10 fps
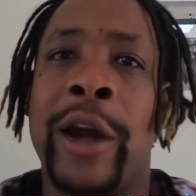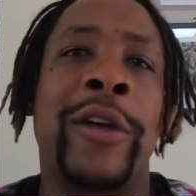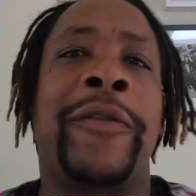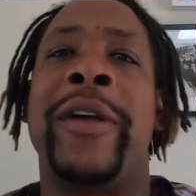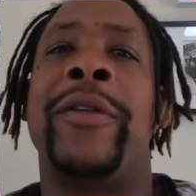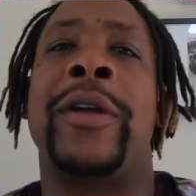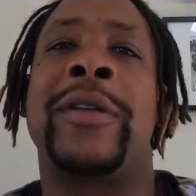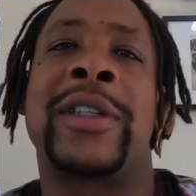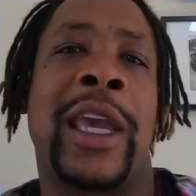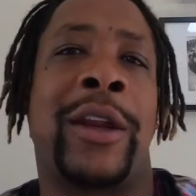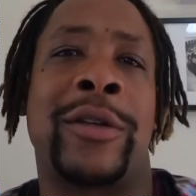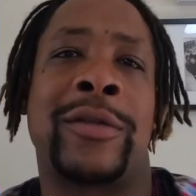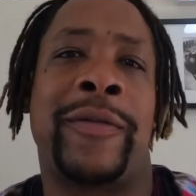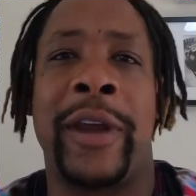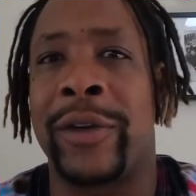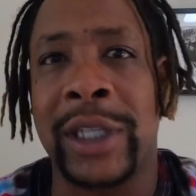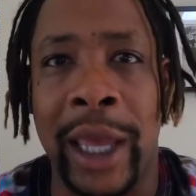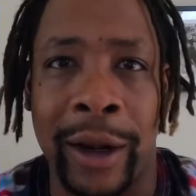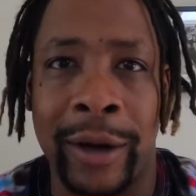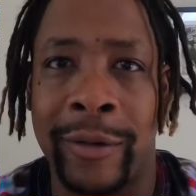are your favorite skater's favorite
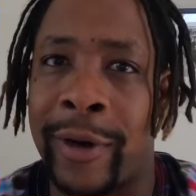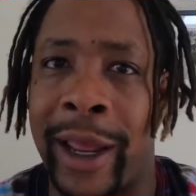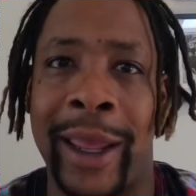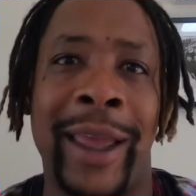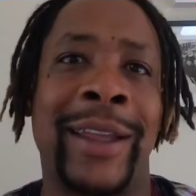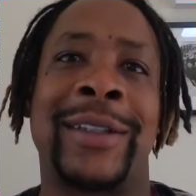skater, right?